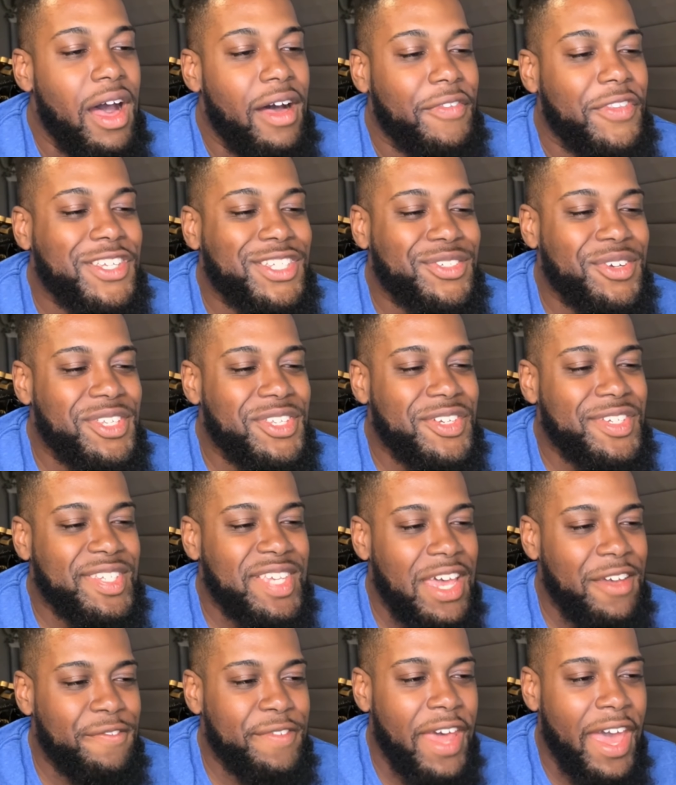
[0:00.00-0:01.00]
The streets are
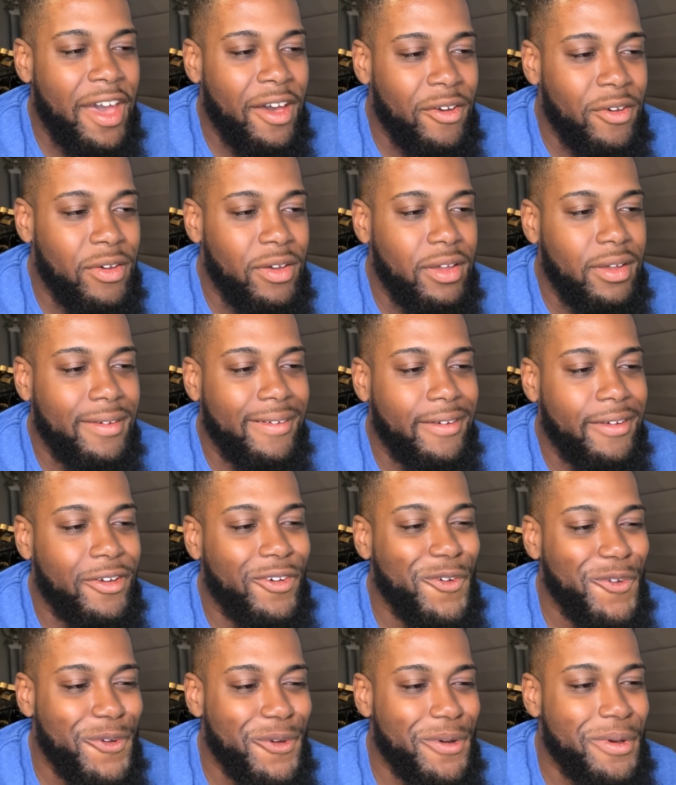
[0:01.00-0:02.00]
safe now.
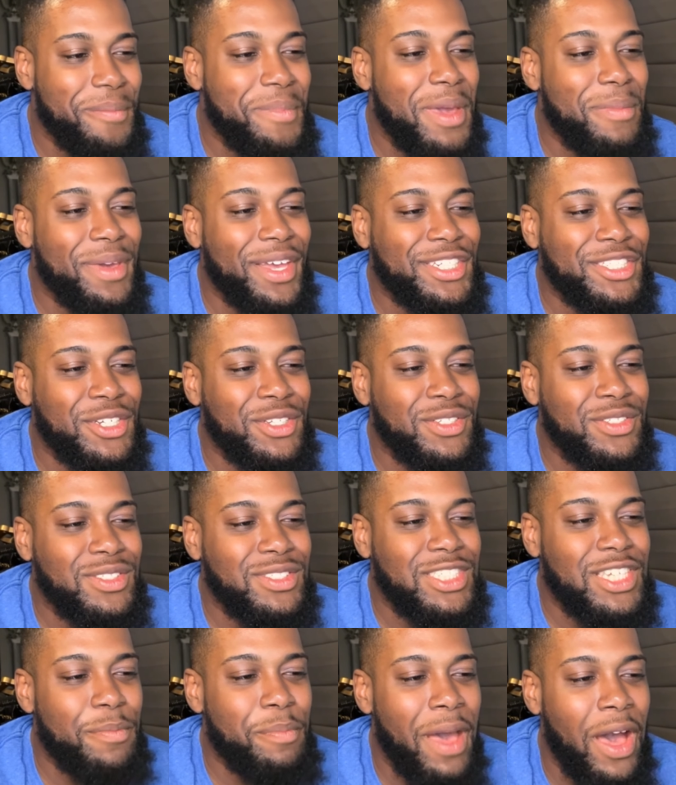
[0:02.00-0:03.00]
Oh, maybe I should
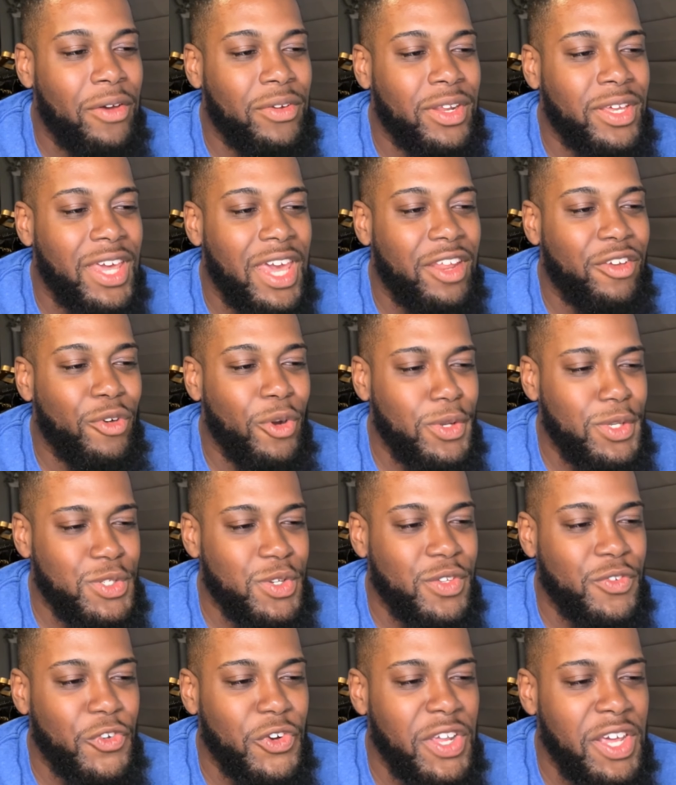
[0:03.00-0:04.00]
zip out and get
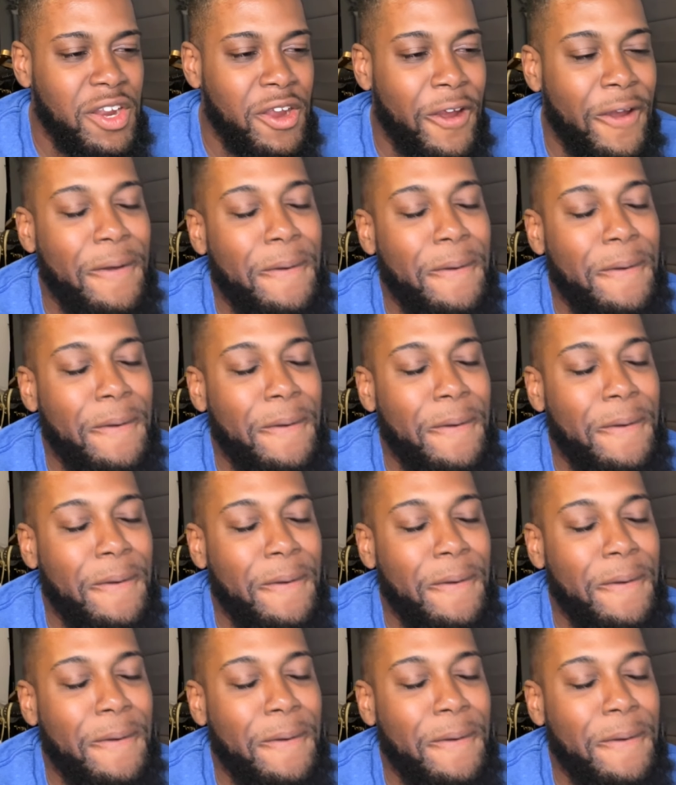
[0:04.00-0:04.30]
groceries for dinner.